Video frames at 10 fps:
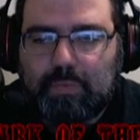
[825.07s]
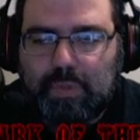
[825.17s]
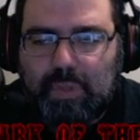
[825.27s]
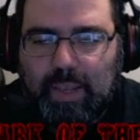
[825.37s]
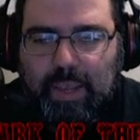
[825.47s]

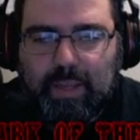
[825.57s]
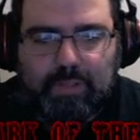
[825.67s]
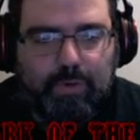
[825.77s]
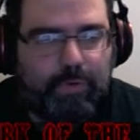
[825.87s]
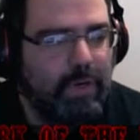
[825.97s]

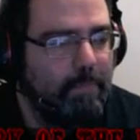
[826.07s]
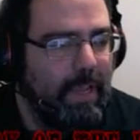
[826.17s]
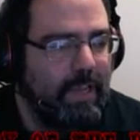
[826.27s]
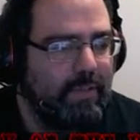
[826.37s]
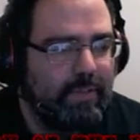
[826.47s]
It's
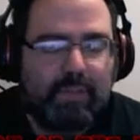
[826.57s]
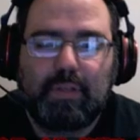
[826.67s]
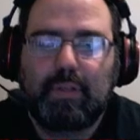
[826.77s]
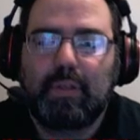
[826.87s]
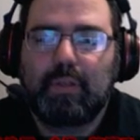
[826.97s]
grid-based.
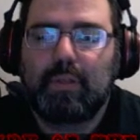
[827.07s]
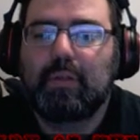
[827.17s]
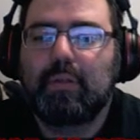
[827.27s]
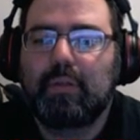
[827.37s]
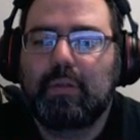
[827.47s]

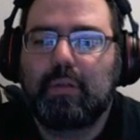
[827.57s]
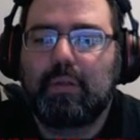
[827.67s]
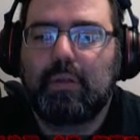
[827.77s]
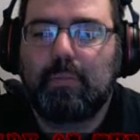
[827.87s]
You